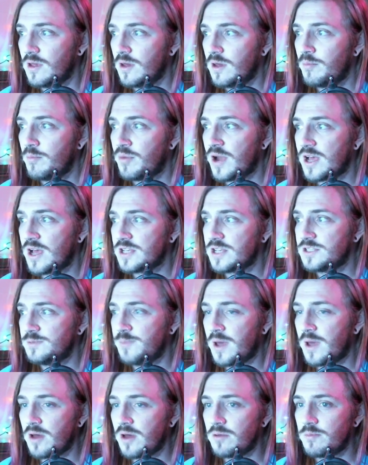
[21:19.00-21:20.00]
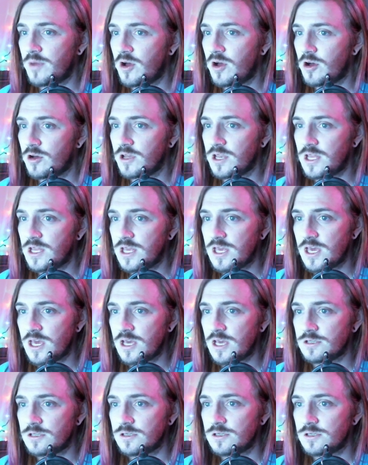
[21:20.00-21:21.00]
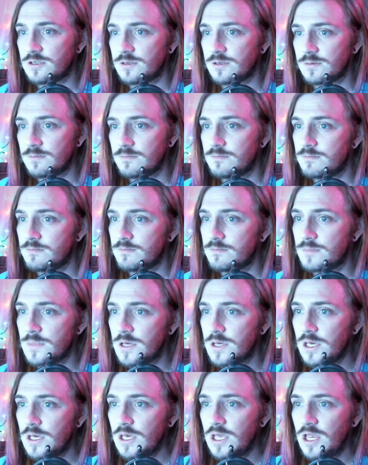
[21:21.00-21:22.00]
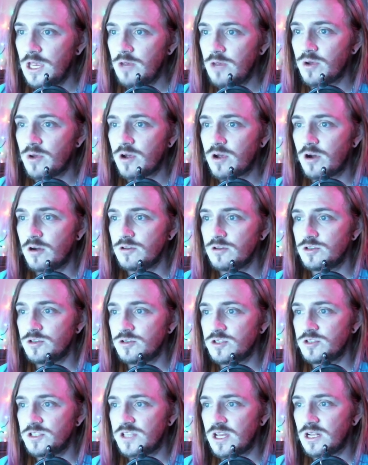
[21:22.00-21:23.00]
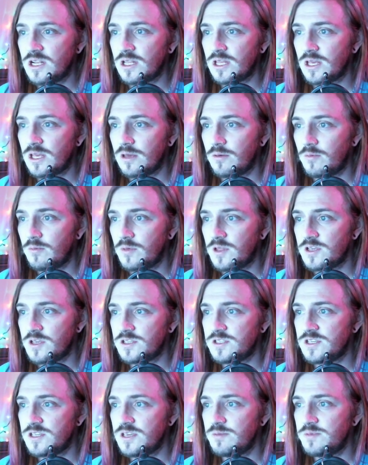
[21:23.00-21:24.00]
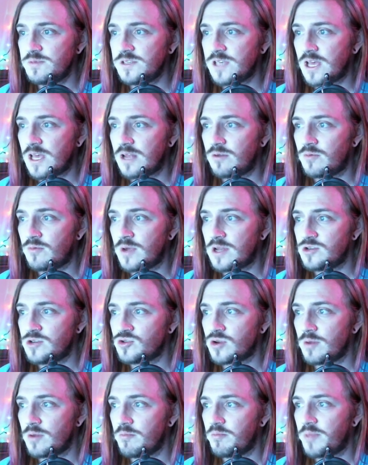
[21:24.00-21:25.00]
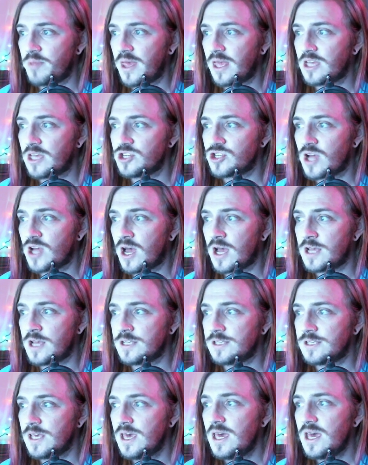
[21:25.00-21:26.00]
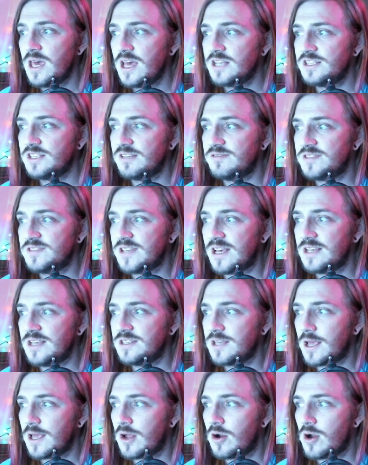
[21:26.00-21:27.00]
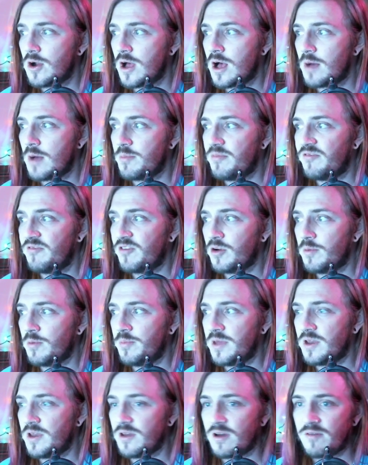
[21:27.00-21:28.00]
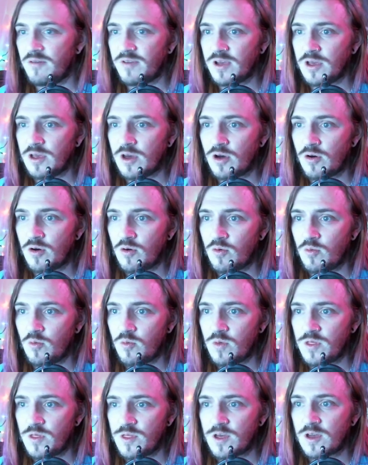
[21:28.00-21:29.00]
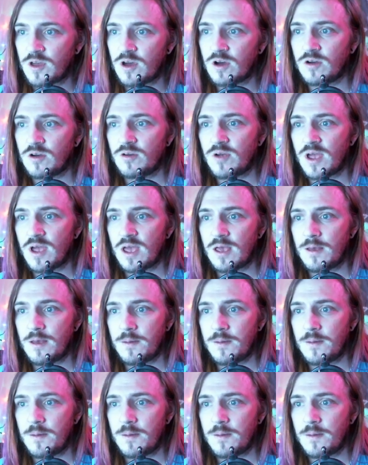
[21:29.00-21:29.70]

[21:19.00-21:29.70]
brass-bound mahogany case. He regards her steadily with his deep-set, red-trimmed pinkish eyes, as if sizing her up for a bit of a go with the Gongre.